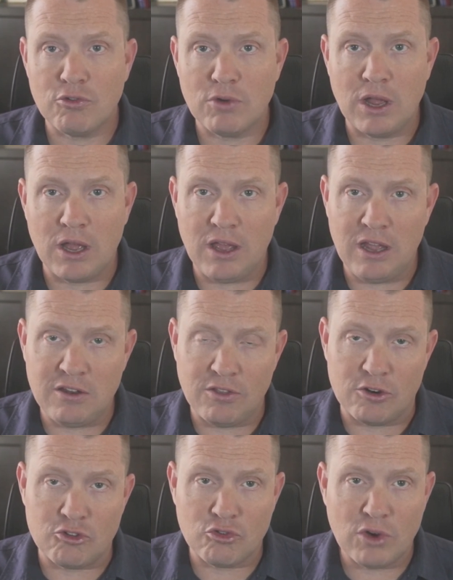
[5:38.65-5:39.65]
uh, into
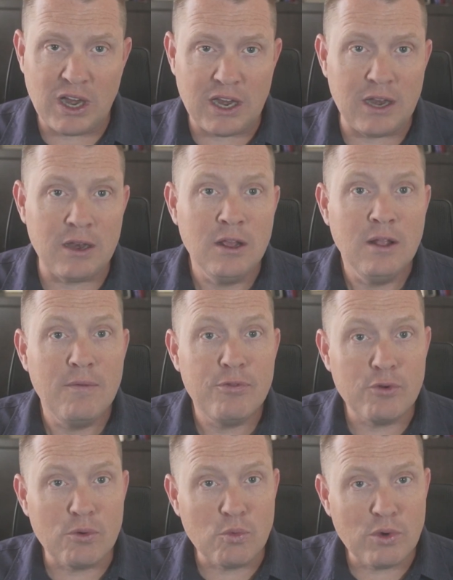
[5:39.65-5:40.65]
their training
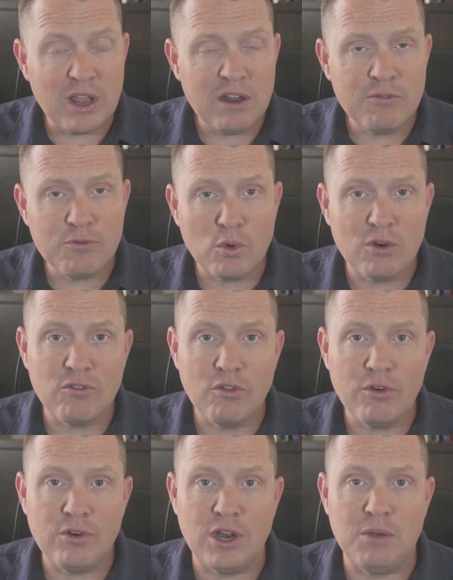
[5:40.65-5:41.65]
through reinforced
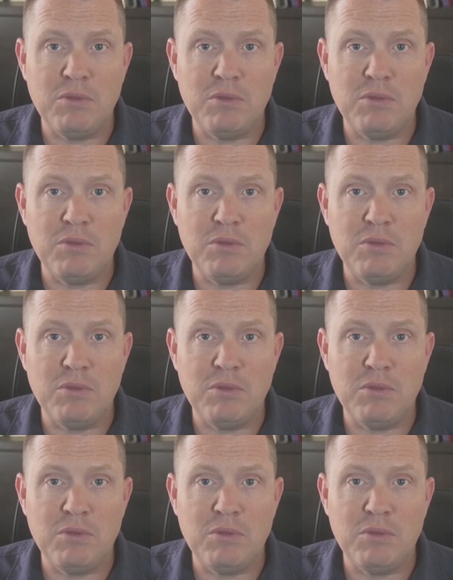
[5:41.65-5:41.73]
learning,